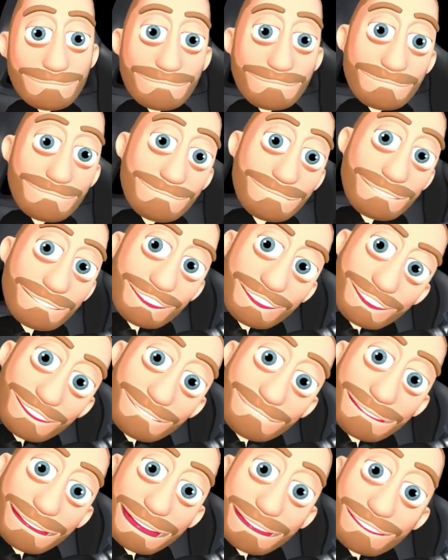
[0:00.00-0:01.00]
that we're
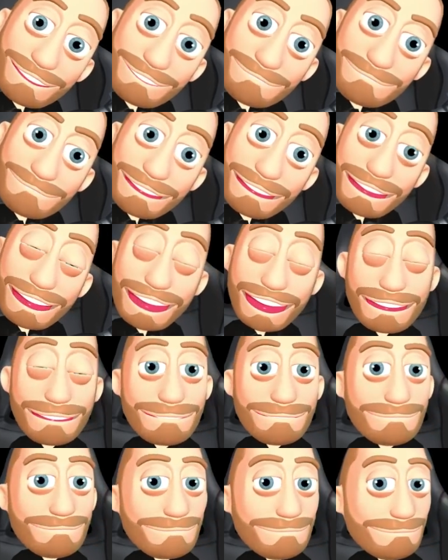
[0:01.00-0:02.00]
talking about
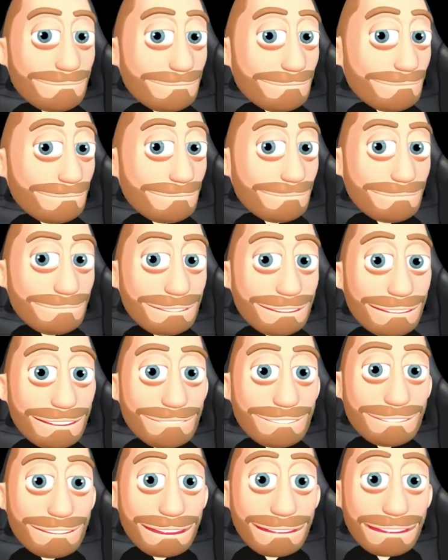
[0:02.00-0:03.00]

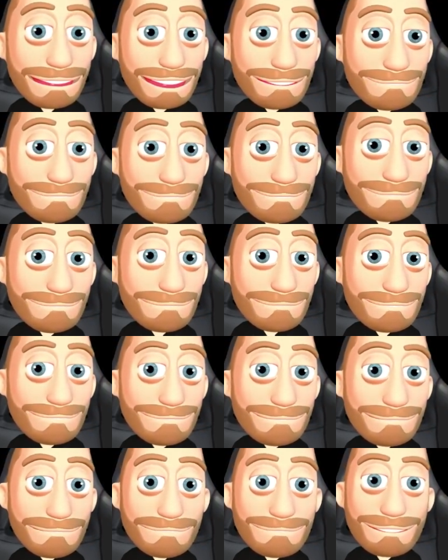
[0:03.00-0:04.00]
T-bill
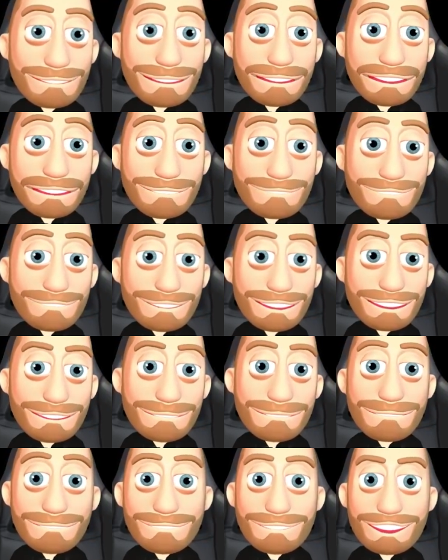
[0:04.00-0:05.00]
being burnt
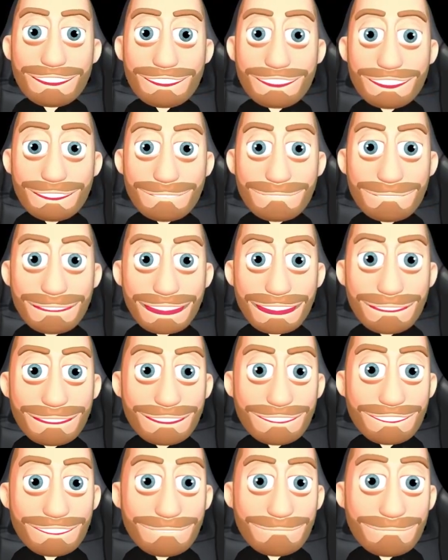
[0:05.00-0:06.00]
from circulation.
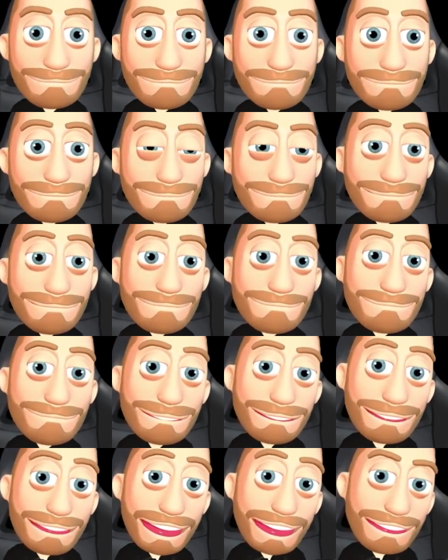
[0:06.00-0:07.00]

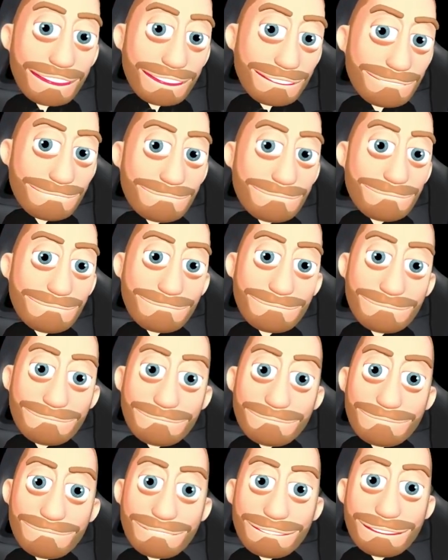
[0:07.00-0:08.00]
So
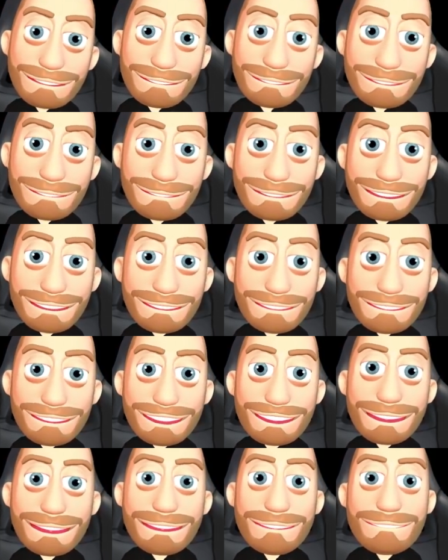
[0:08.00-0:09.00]
it's
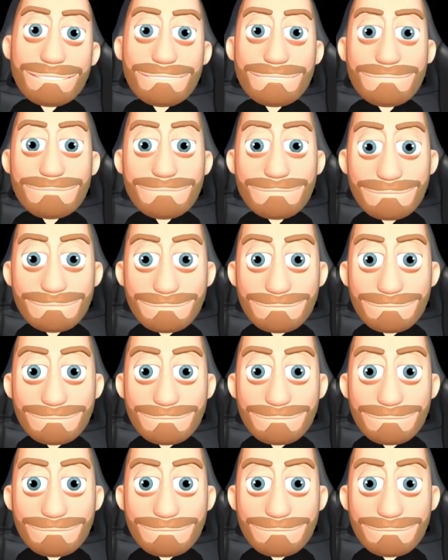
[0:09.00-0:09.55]
the